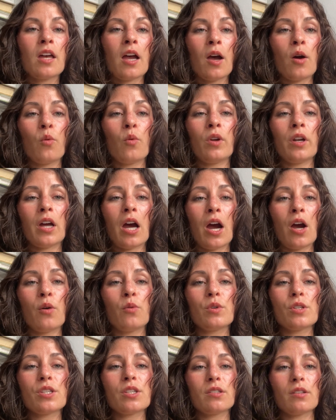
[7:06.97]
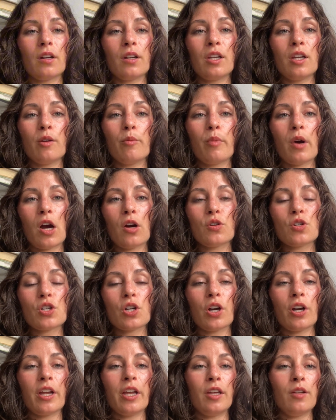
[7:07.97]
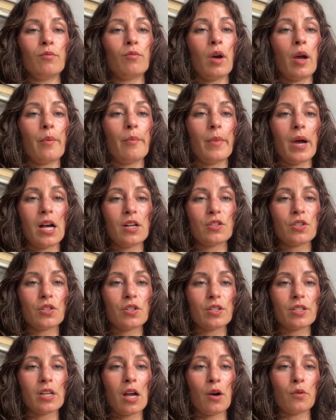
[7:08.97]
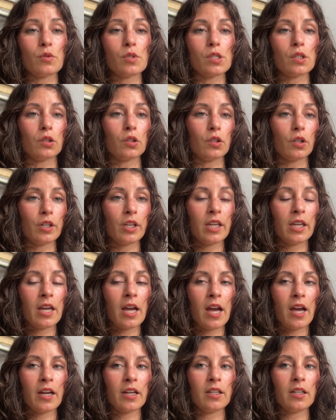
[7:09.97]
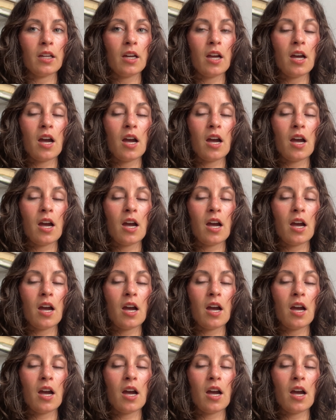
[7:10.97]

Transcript: that when I was studying biochar in my master's, I was looking at,